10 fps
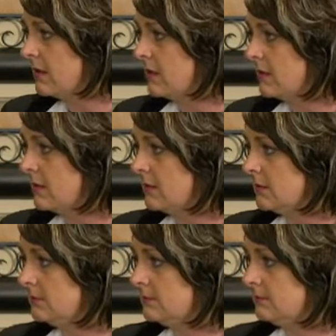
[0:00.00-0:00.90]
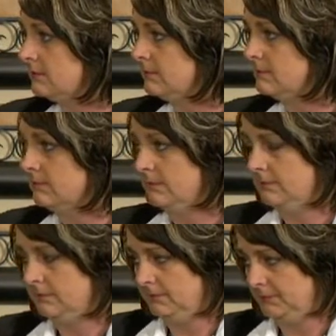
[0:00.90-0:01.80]

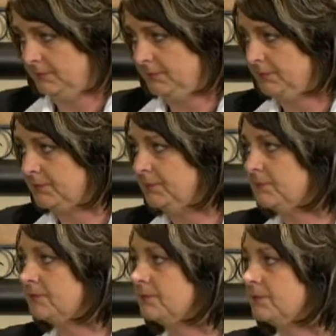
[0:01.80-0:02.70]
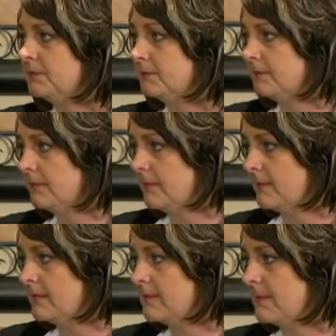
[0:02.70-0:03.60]

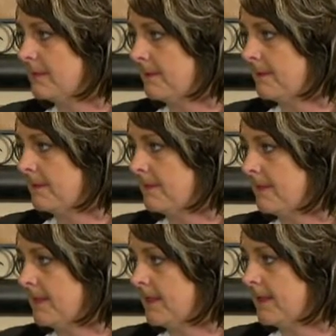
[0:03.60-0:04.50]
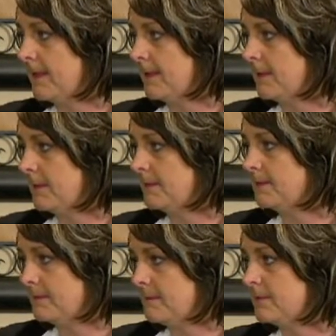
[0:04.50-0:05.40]

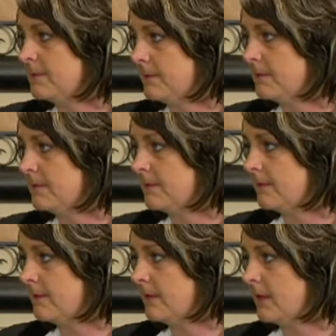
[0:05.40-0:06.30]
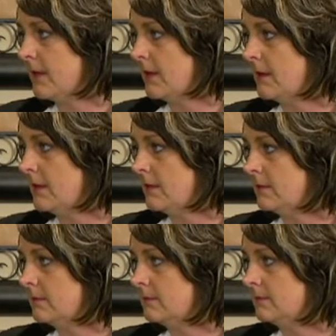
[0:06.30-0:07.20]

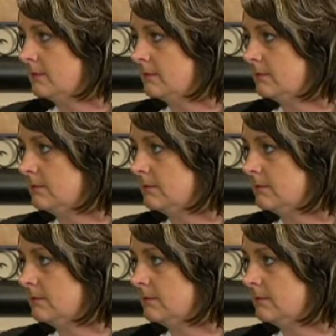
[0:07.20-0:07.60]
The person shown says nothing.